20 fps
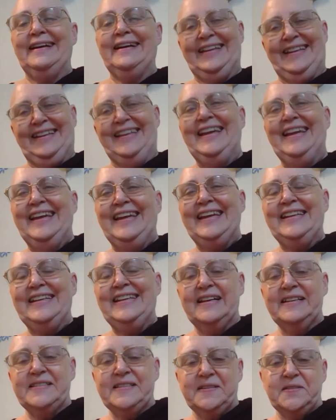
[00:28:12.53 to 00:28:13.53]
He
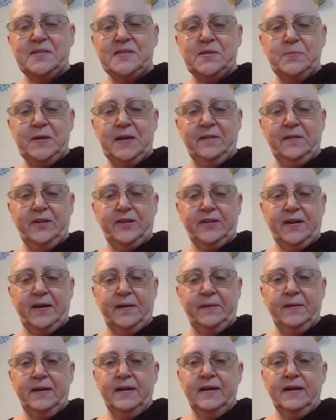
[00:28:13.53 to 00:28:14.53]
does this to me every
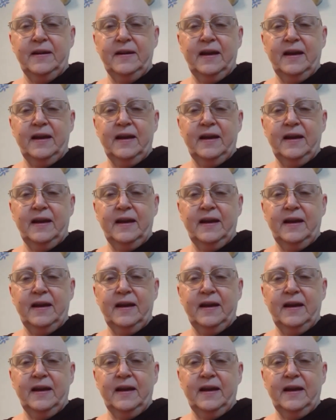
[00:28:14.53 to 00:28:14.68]
time.